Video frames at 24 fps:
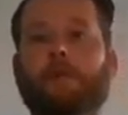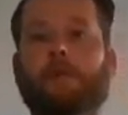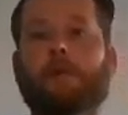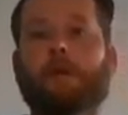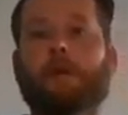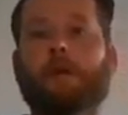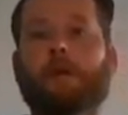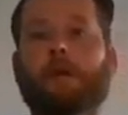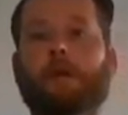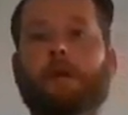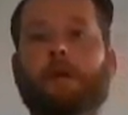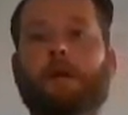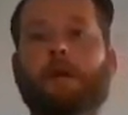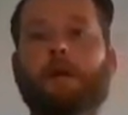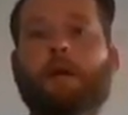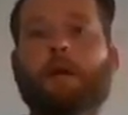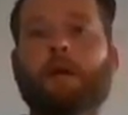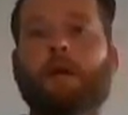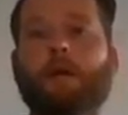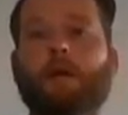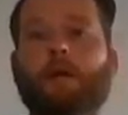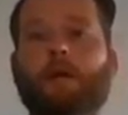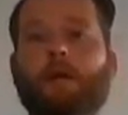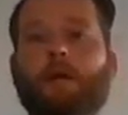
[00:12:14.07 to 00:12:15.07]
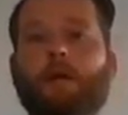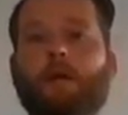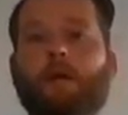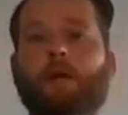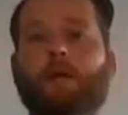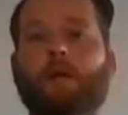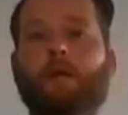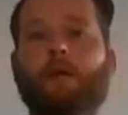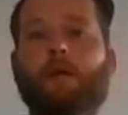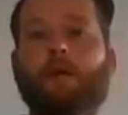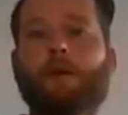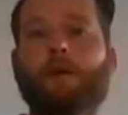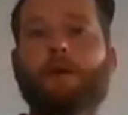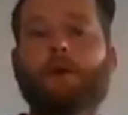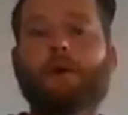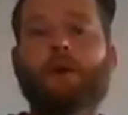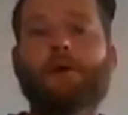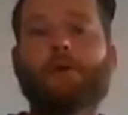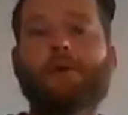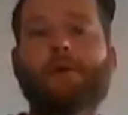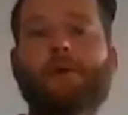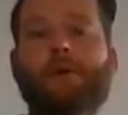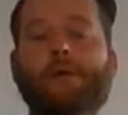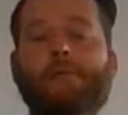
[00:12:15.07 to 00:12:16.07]
Okay, and
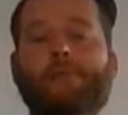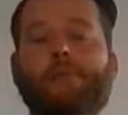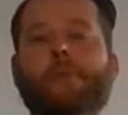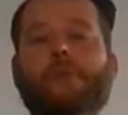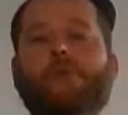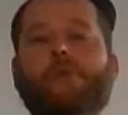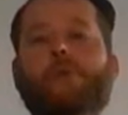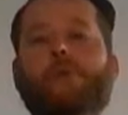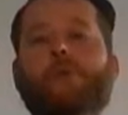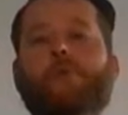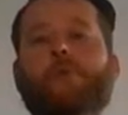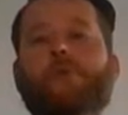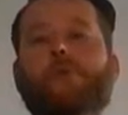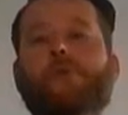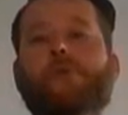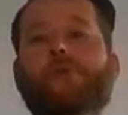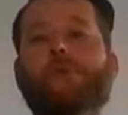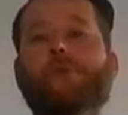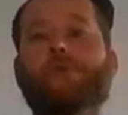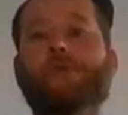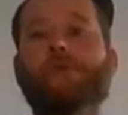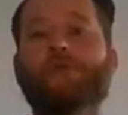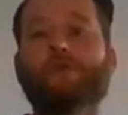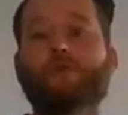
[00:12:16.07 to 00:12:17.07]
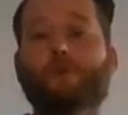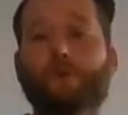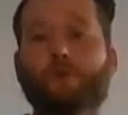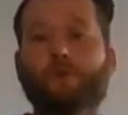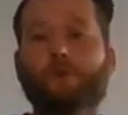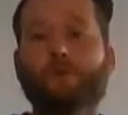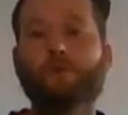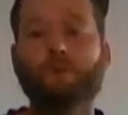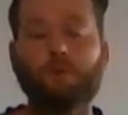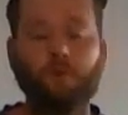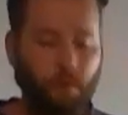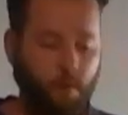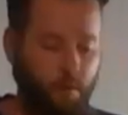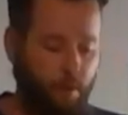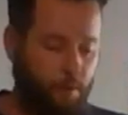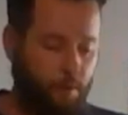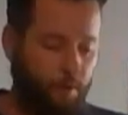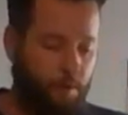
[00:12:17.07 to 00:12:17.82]
I'll keep you in tuned.